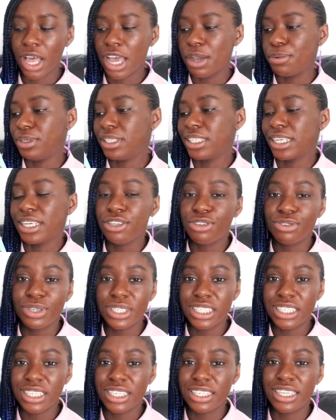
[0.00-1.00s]
I was
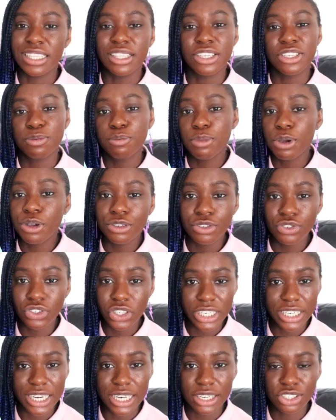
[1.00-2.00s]
interested in this poetry
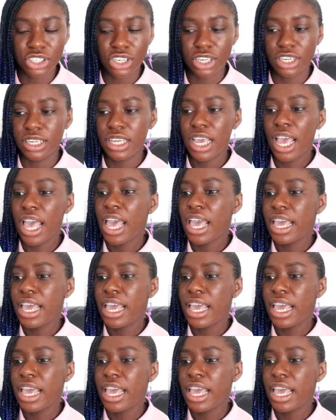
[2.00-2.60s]
collection.